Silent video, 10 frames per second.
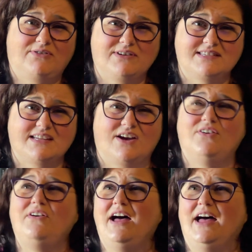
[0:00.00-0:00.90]

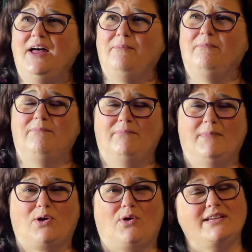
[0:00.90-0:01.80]
Cristo. Um,
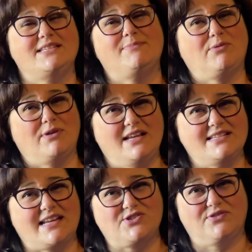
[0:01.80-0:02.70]
according to my reading
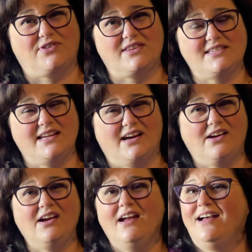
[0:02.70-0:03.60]
schedule for this
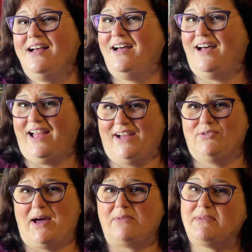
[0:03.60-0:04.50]
year, I have
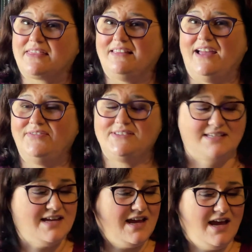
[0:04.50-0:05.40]
about a month left.
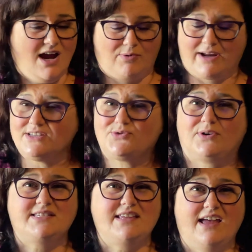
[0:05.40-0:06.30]
We're getting
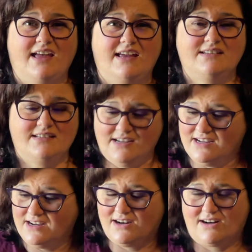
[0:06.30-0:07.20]
towards the end.
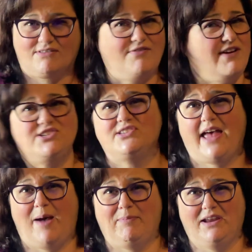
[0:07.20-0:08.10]
Revenge is
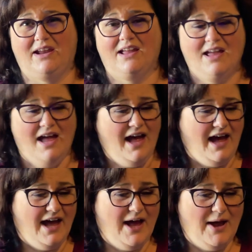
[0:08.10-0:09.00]
happening.
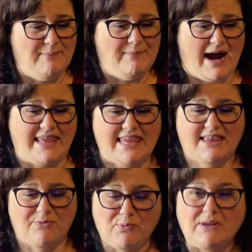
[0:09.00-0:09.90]
Um, I think
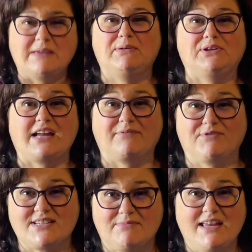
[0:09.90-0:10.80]
that we're really building up
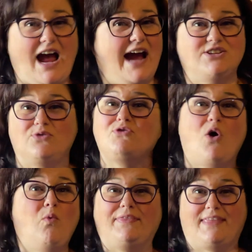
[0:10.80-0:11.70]
for something. I don't know
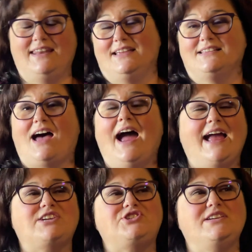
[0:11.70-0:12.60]
what that is. I
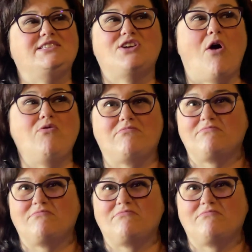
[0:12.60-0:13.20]
actually don't.